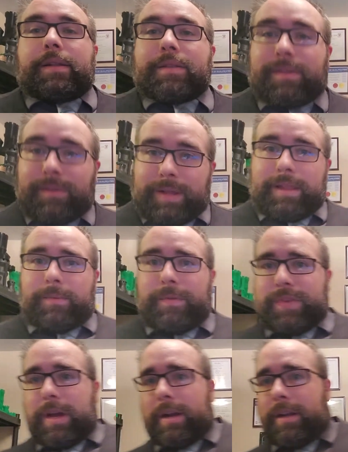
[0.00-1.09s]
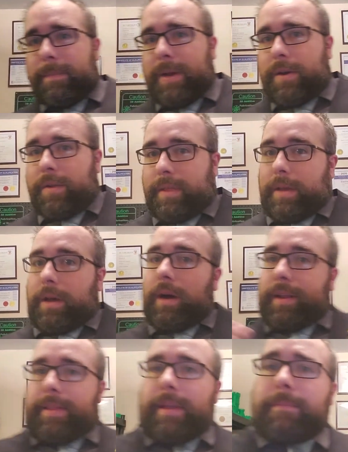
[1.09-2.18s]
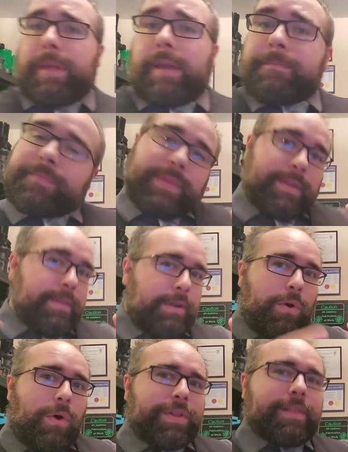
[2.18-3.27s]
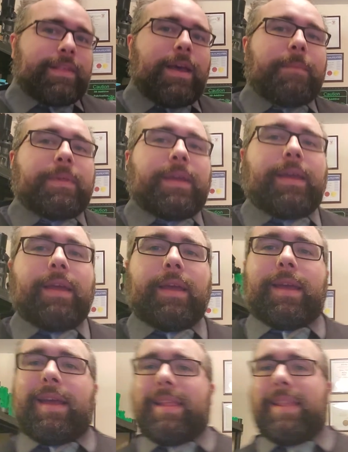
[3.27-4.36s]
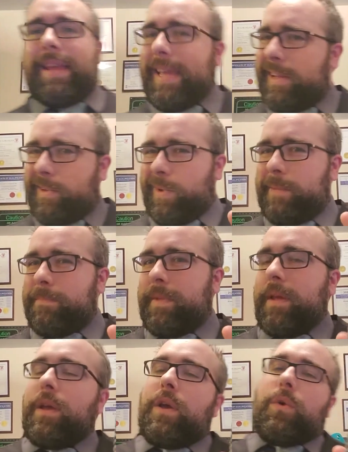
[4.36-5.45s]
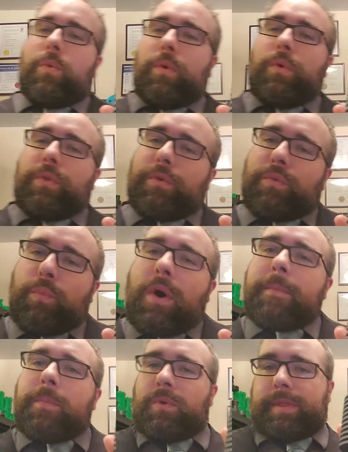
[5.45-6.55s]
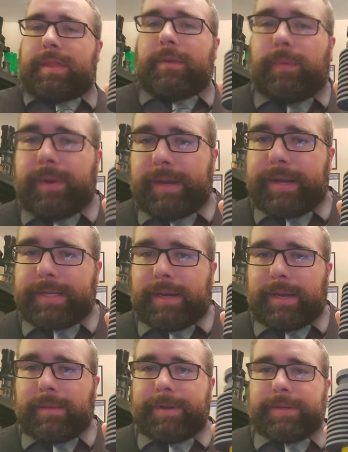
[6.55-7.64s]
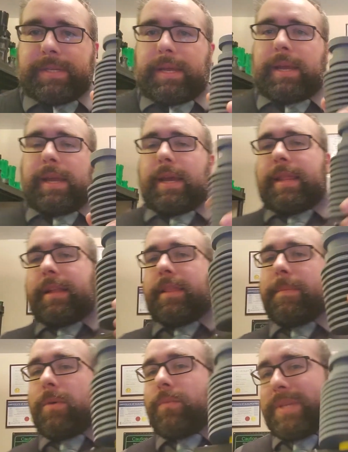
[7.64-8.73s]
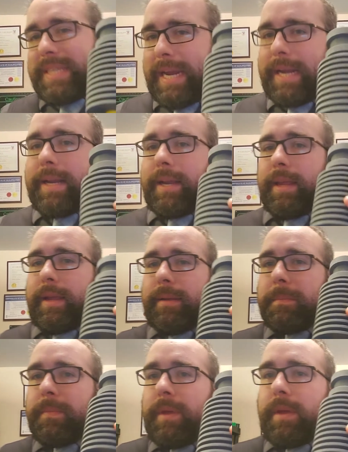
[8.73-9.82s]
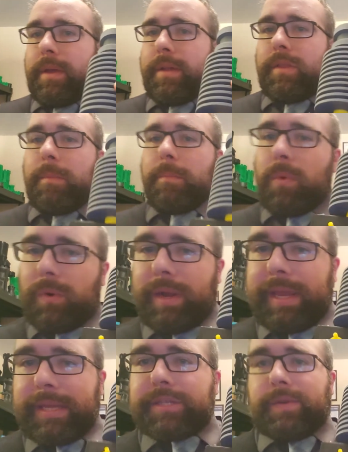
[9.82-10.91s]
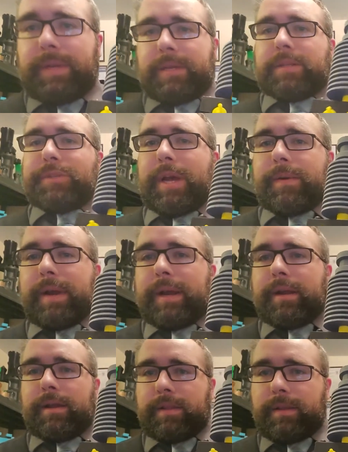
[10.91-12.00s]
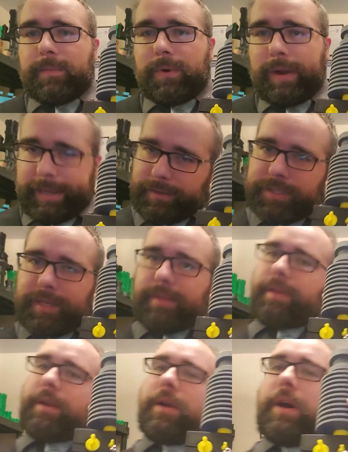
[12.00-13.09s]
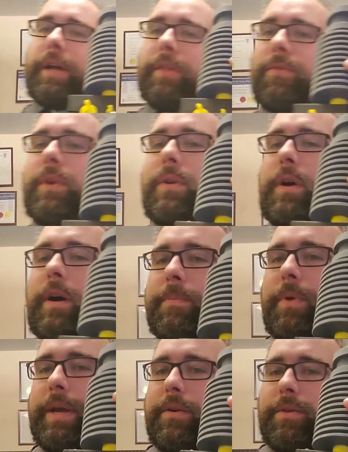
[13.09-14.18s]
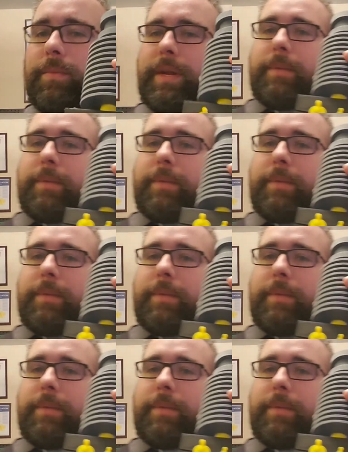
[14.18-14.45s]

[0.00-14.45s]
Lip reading: so now that we've talked about the hot assembly, the cold assembly, and the heat creep, there's one more thing we wanted to talk about today, and that's about retaining heat. the more heat you need to generate, the more energy it's going to cost for you to operate your 3D